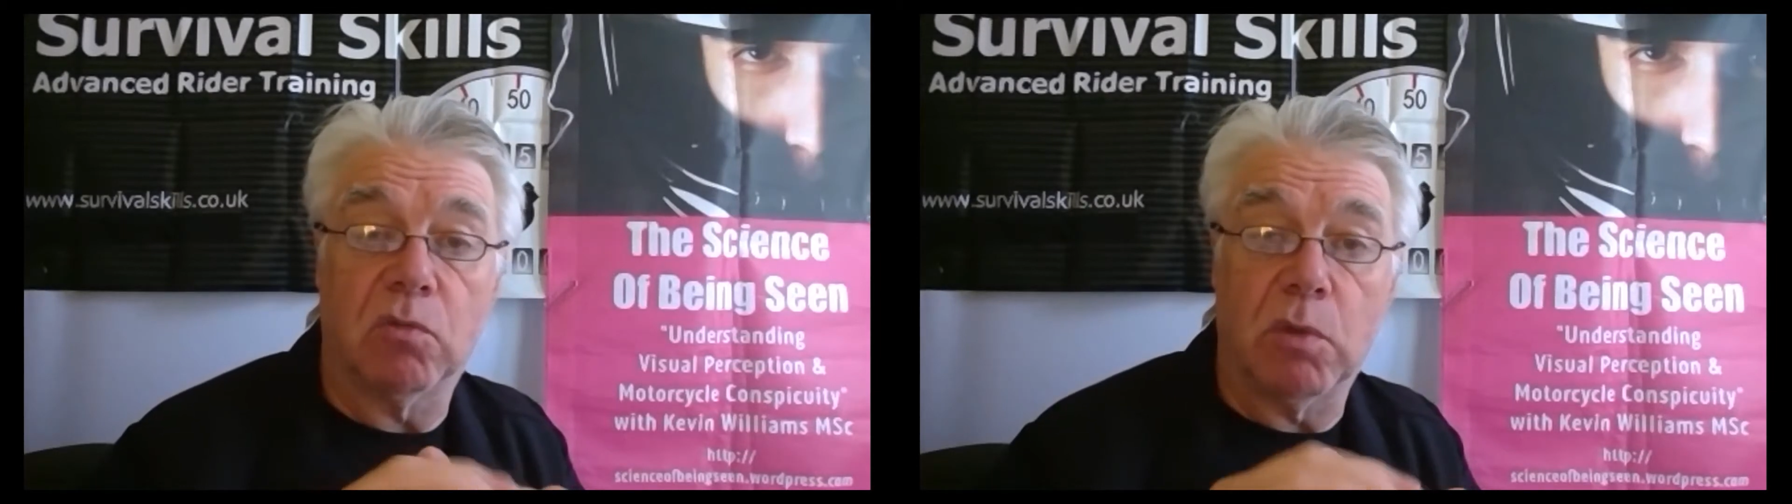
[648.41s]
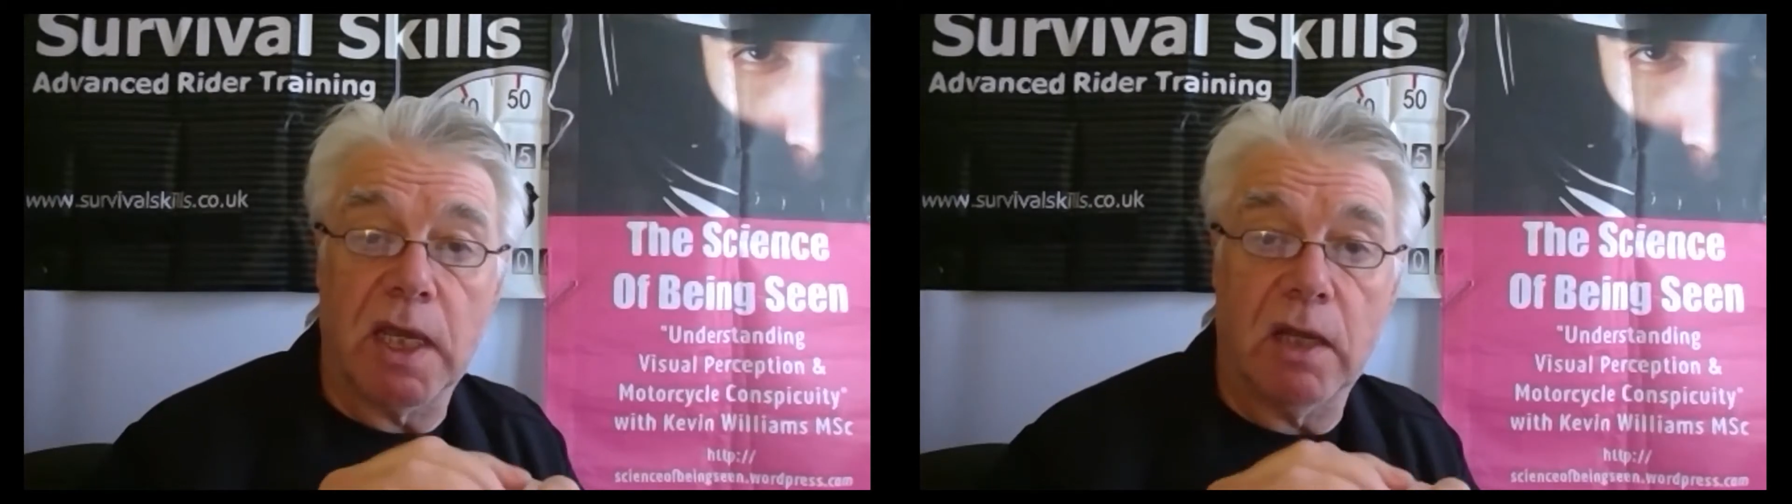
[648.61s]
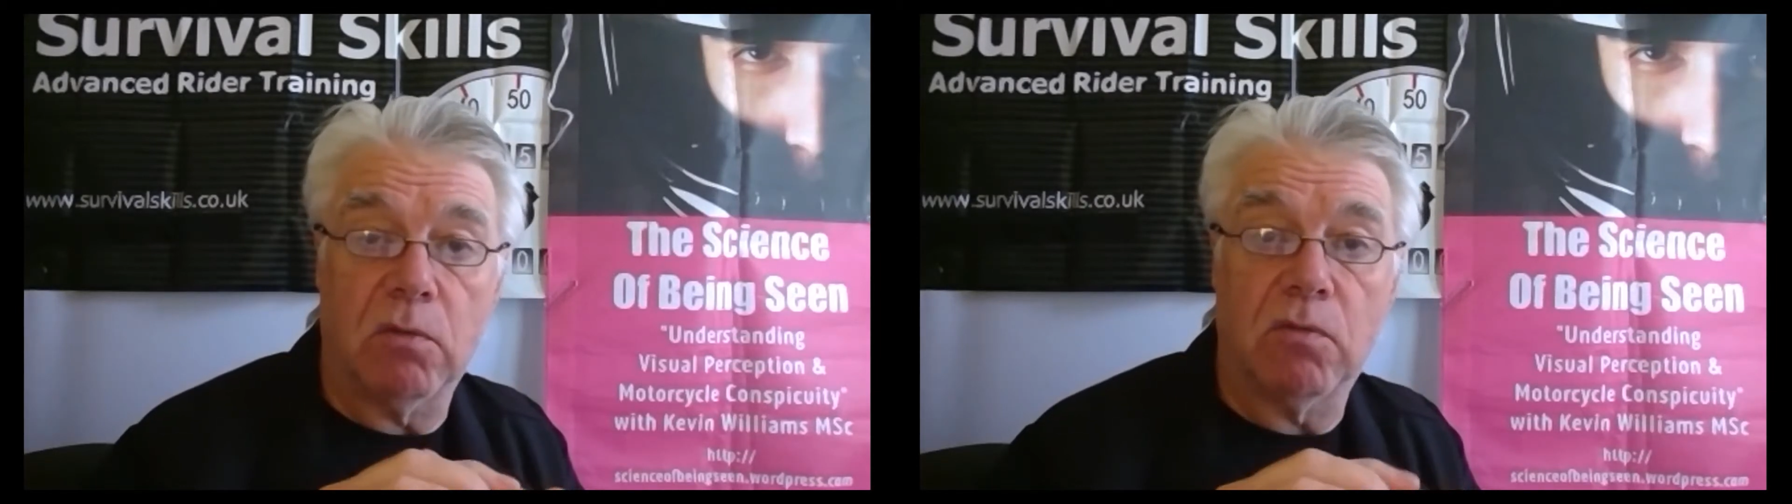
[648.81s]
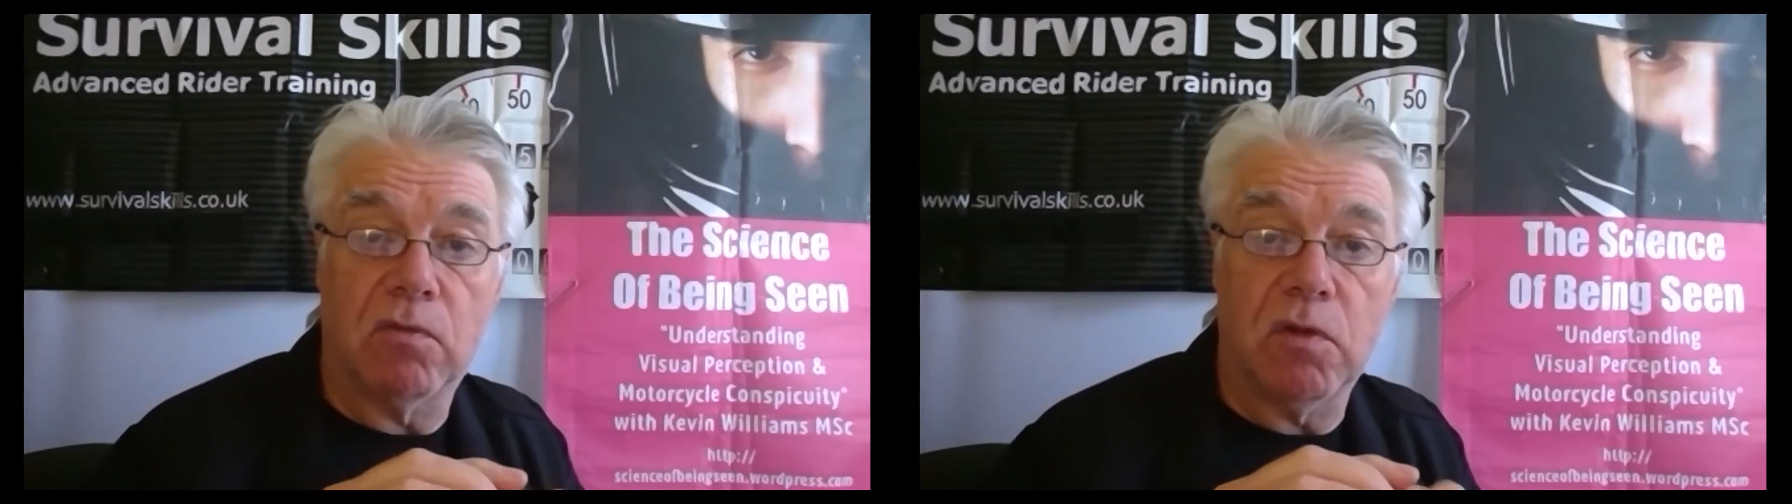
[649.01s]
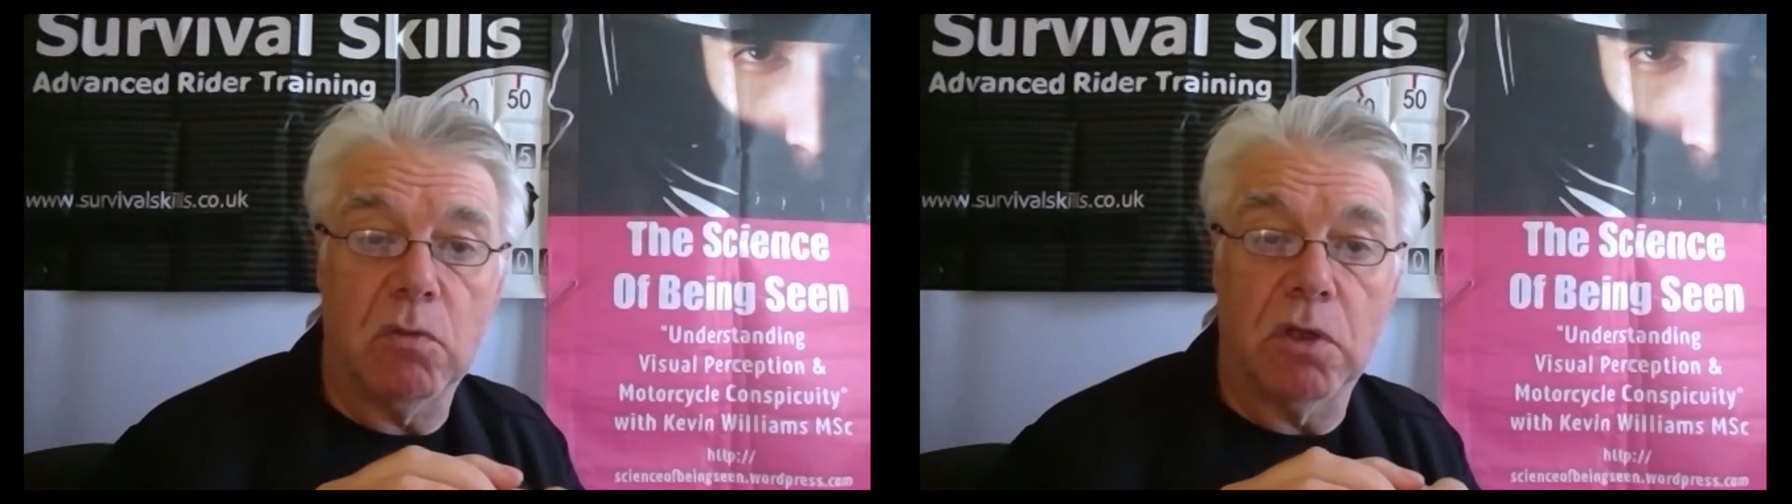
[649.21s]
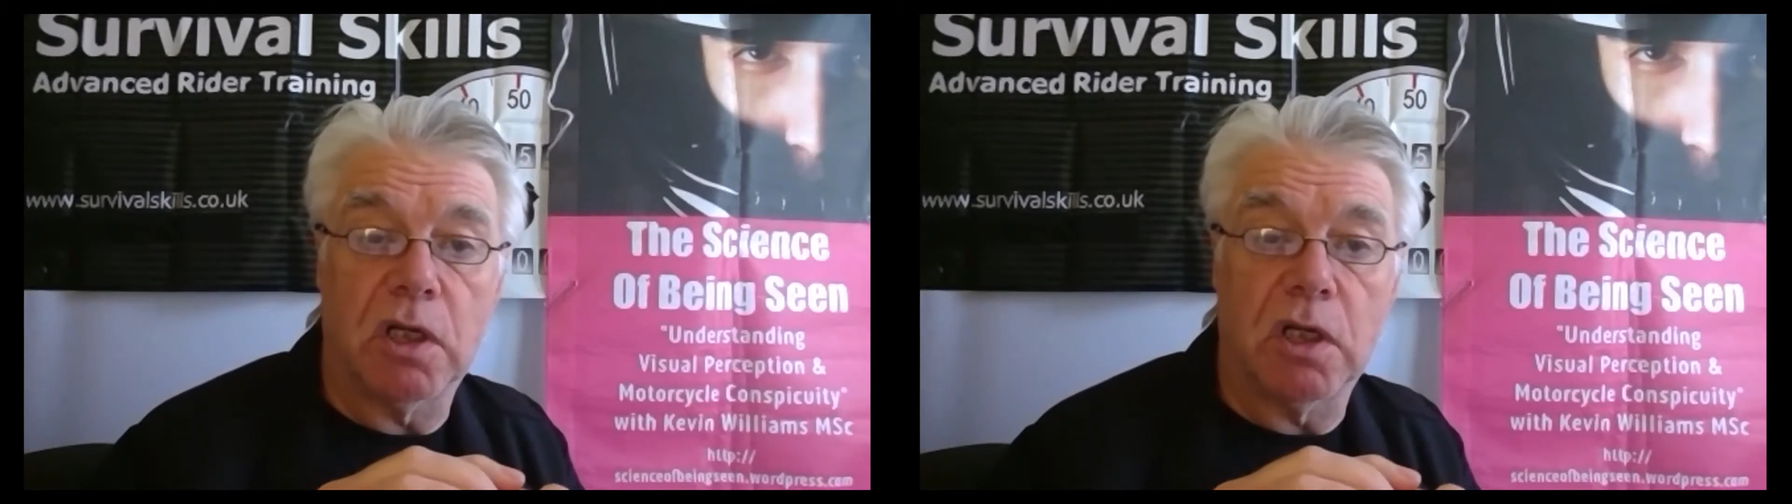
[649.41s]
We cannot feel the